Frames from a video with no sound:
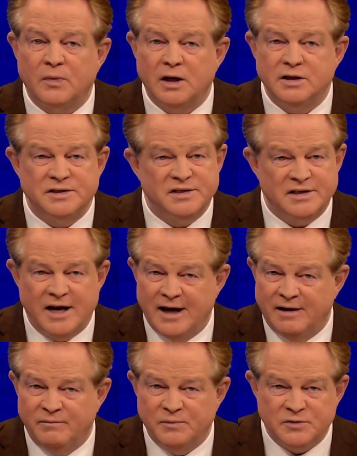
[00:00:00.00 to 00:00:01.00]
It's
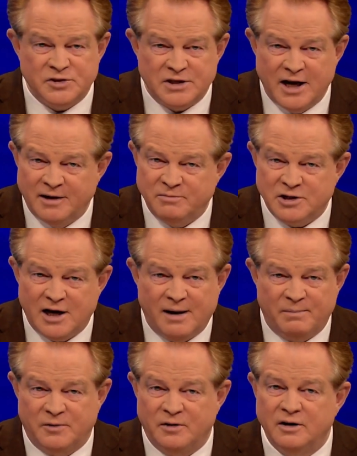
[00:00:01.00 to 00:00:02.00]
same same
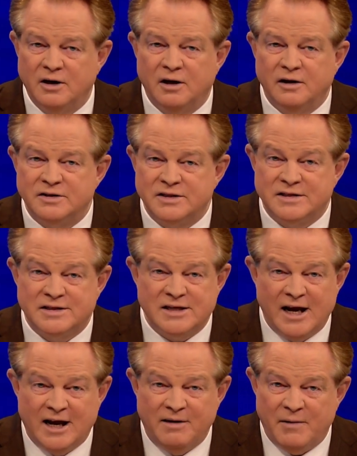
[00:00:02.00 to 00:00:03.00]
chapter,
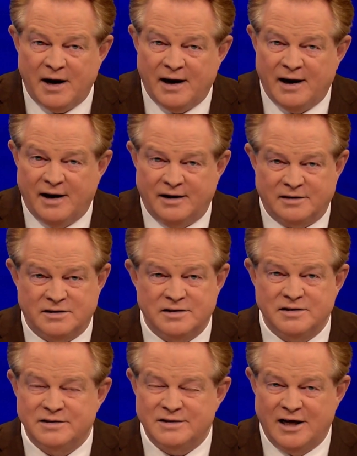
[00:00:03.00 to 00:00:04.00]
same act,
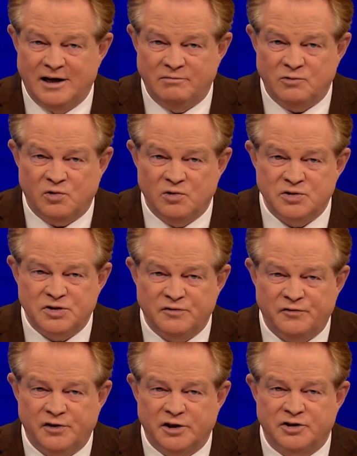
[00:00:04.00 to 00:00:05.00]
same
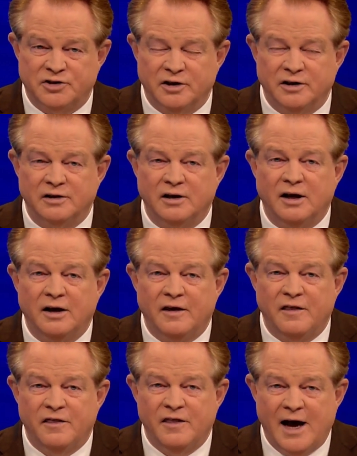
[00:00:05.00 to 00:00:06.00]
crucifixion,
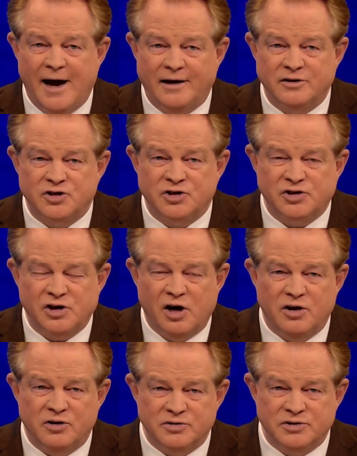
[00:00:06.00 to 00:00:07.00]
that
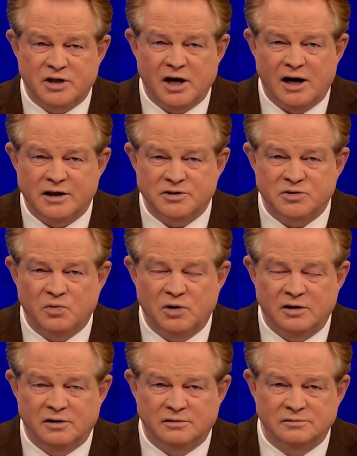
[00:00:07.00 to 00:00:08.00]
shows God's
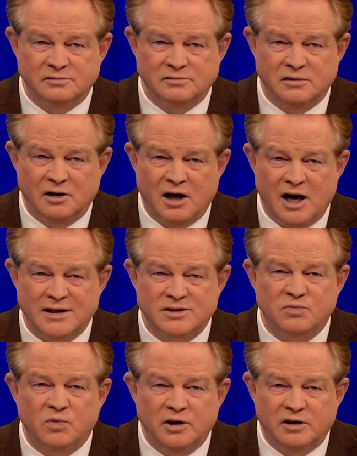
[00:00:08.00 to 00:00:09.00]
will. God's
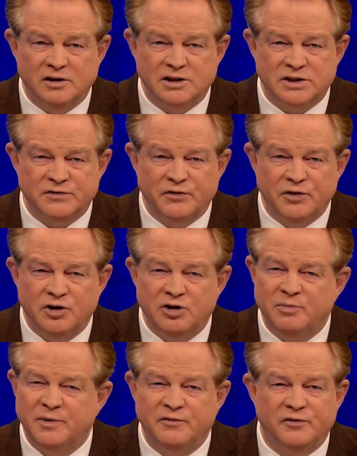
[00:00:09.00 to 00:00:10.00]
will is for you
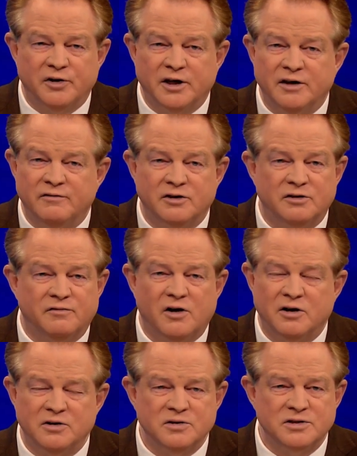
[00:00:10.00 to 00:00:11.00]
to be forgiven of
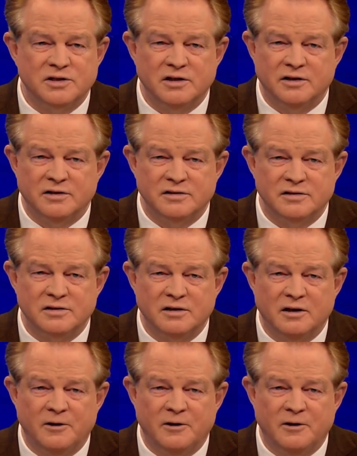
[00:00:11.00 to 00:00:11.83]
all your sins.